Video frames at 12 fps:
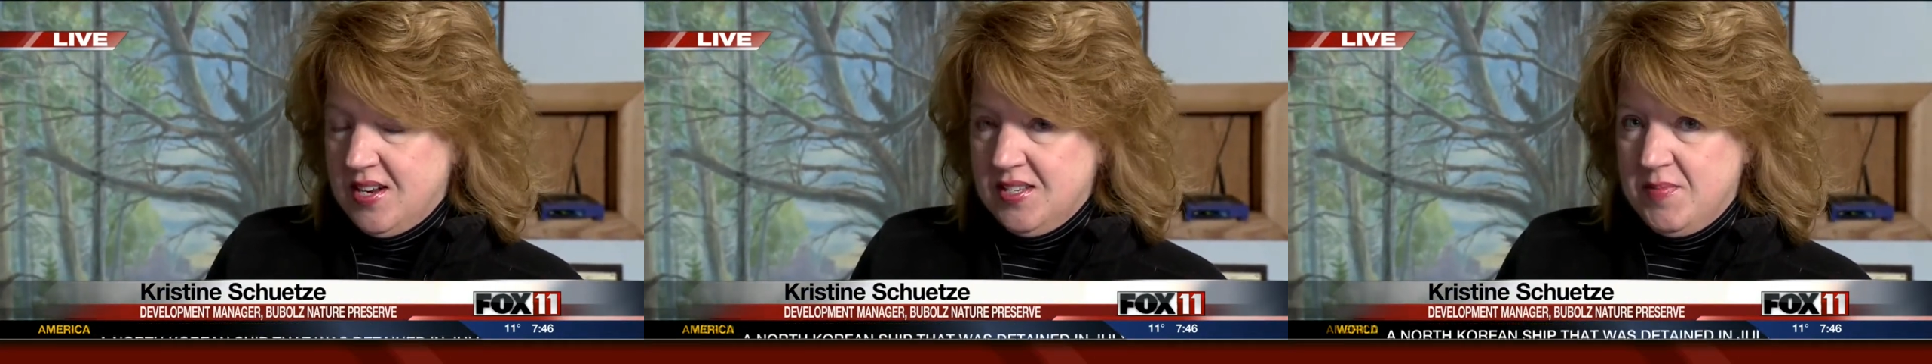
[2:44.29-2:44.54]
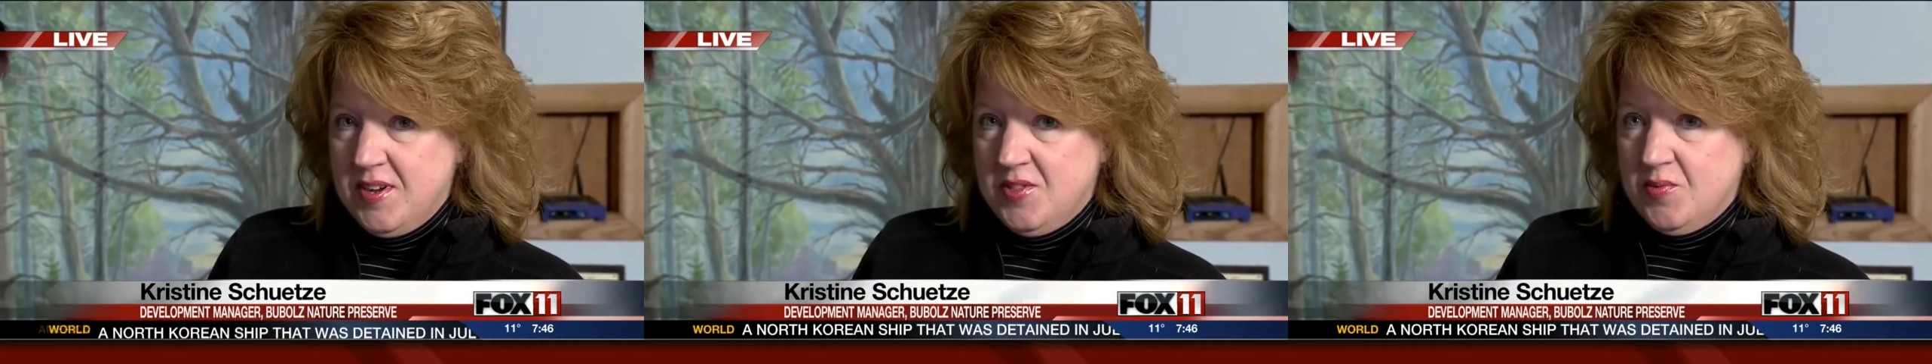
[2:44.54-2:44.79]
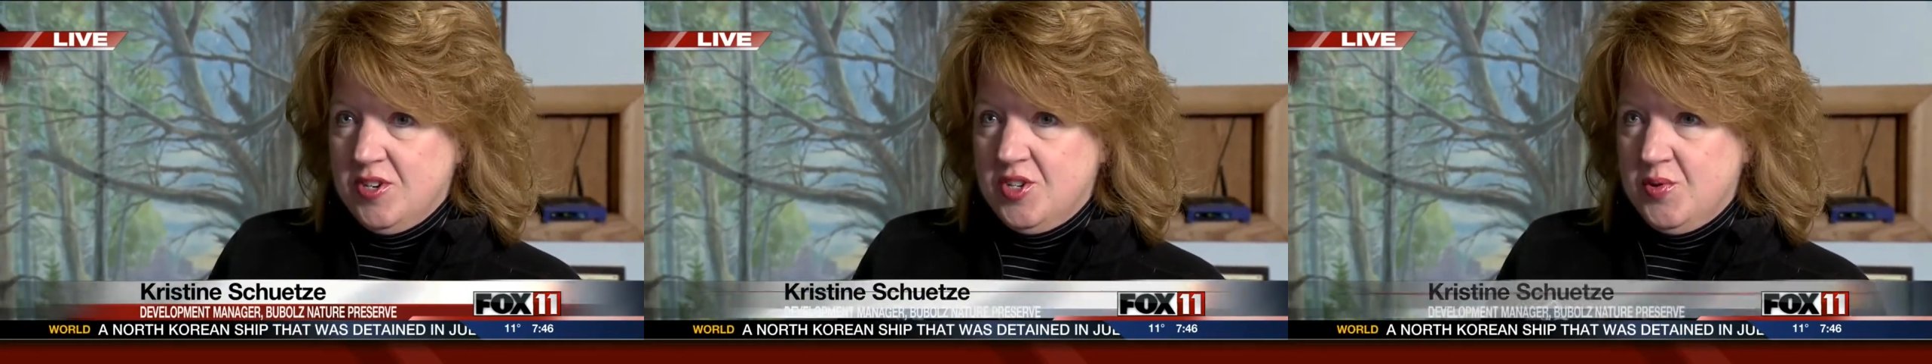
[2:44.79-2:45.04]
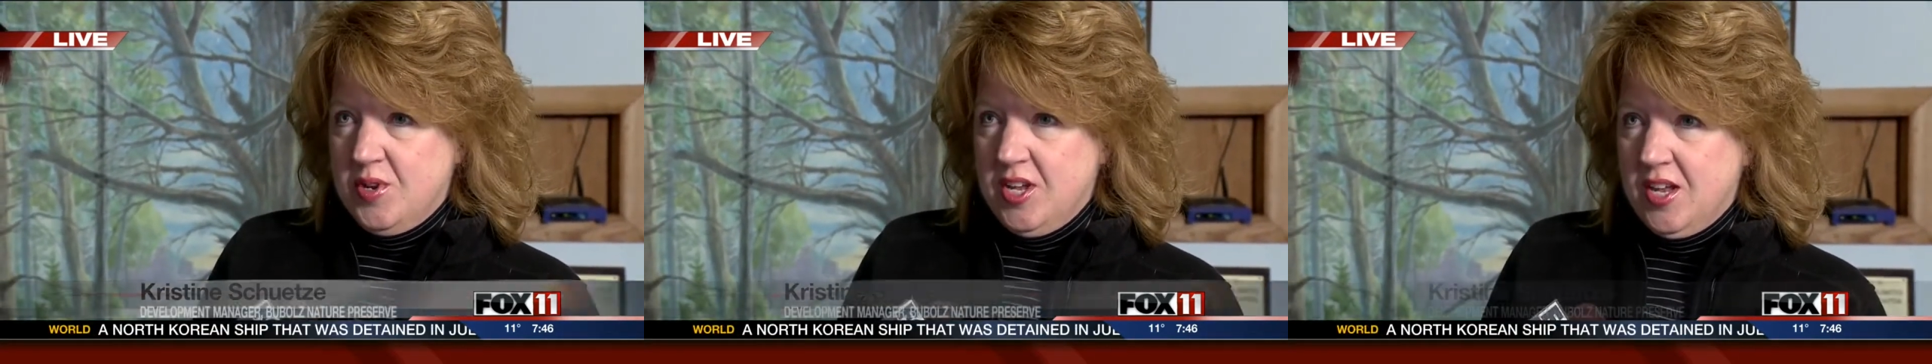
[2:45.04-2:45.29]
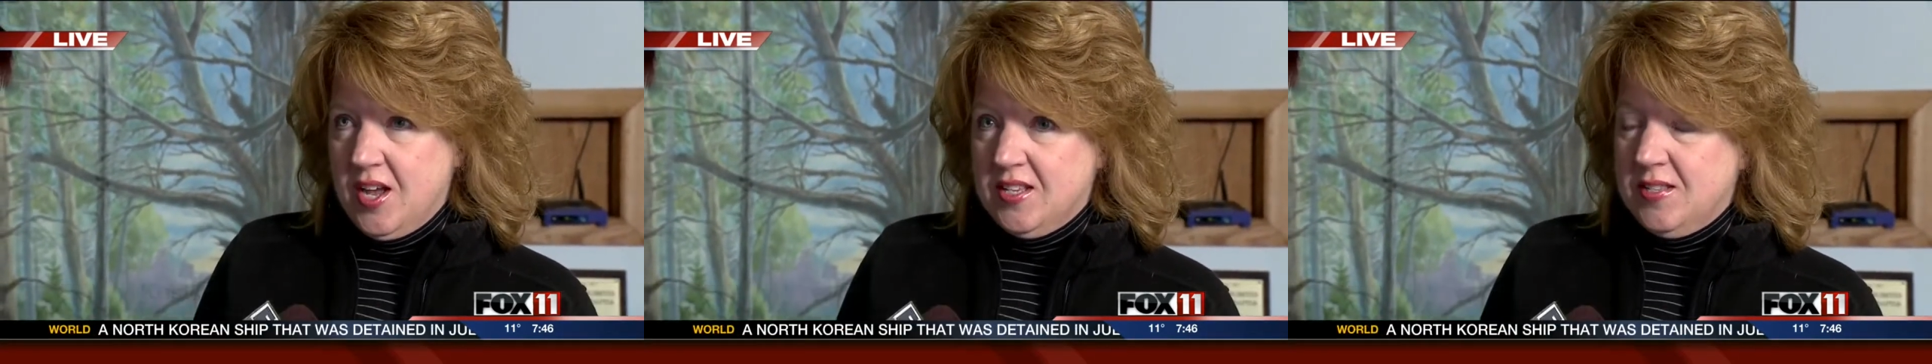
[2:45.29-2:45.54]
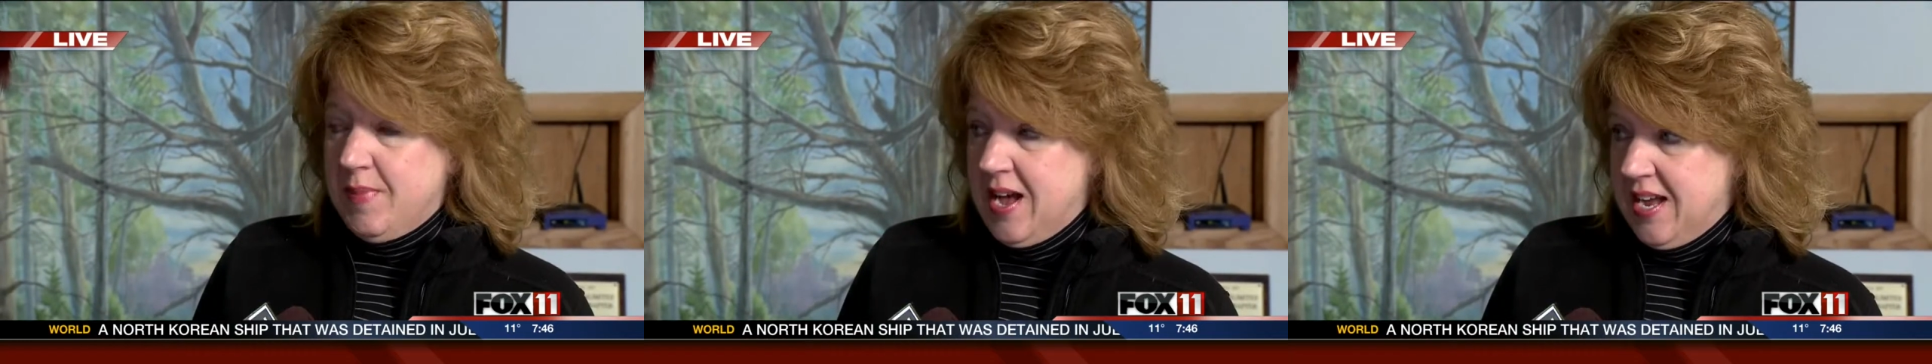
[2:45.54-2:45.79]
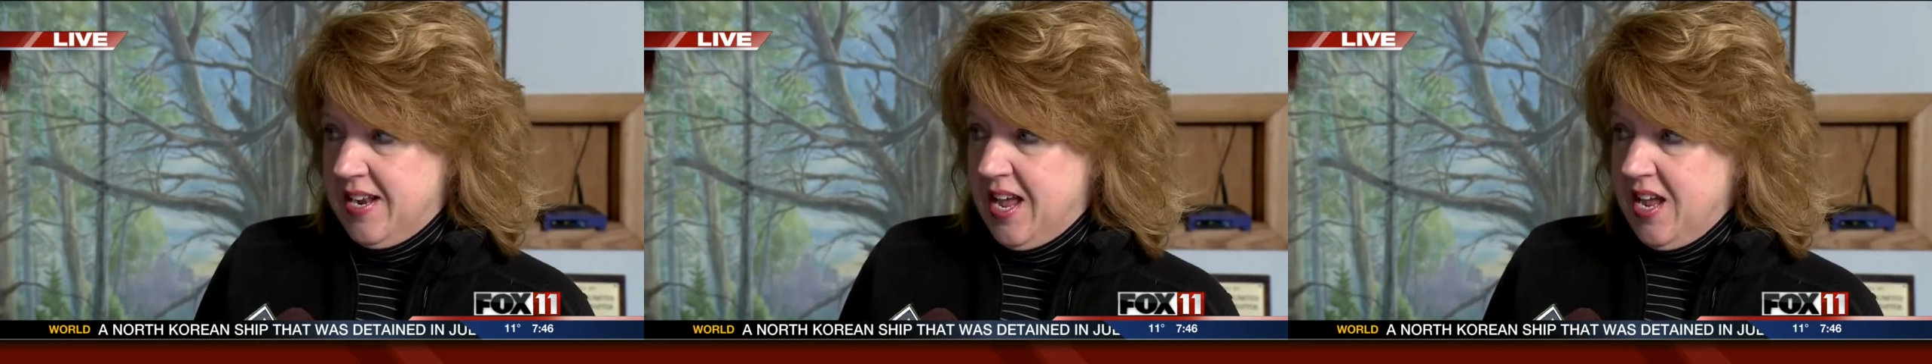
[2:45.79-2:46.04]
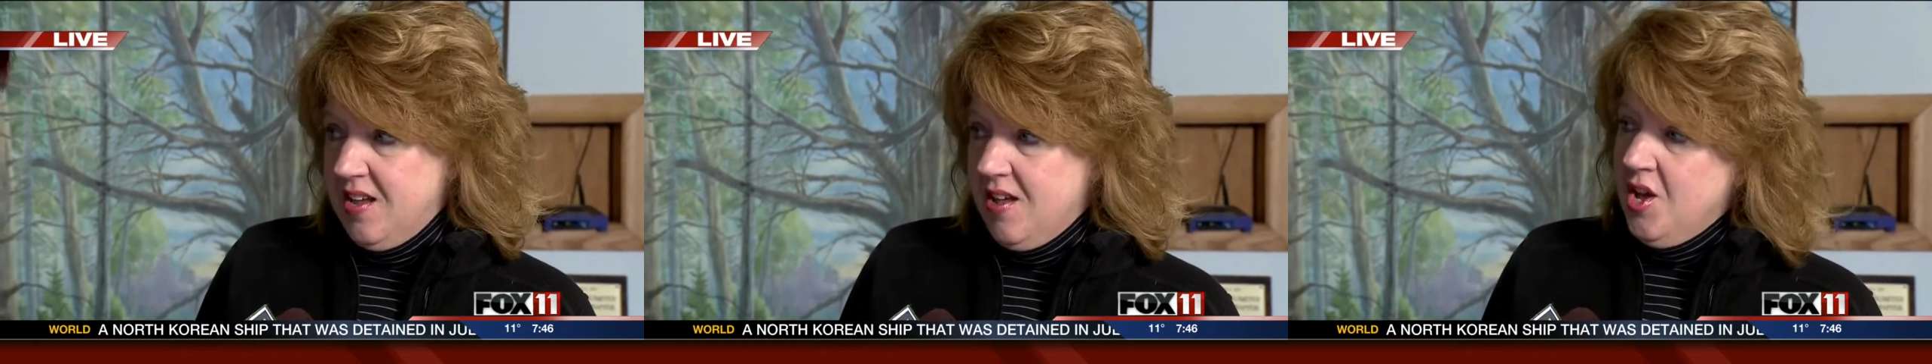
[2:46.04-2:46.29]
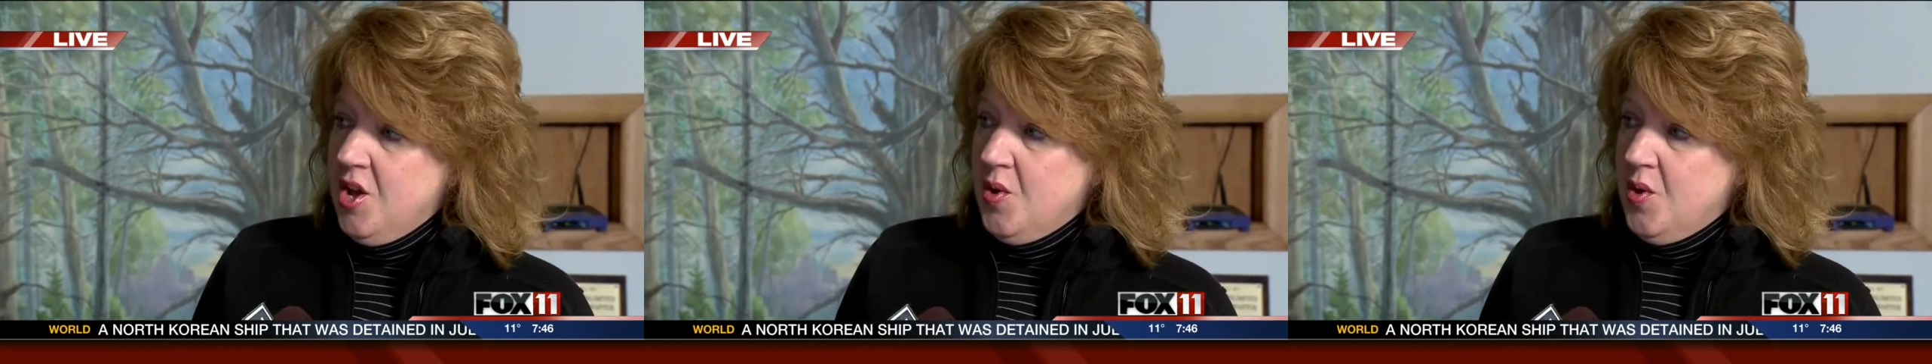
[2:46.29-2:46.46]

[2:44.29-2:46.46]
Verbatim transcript: Next month we're doing a spa day